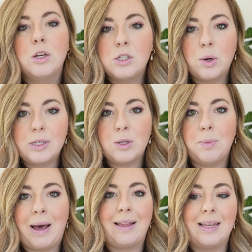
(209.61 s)
so-and-so
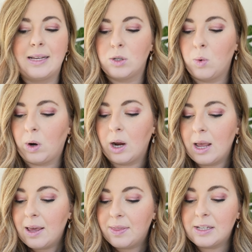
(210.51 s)
about this, or
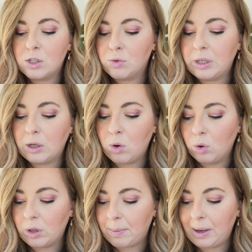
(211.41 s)
this is really
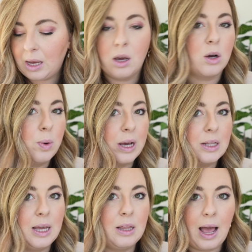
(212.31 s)
cool, let me
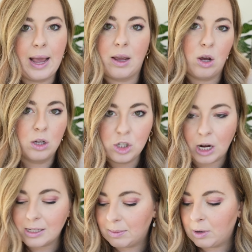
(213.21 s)
quickly like
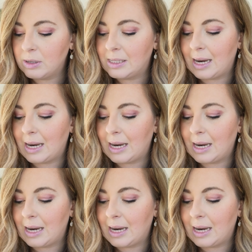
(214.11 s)
jot some notes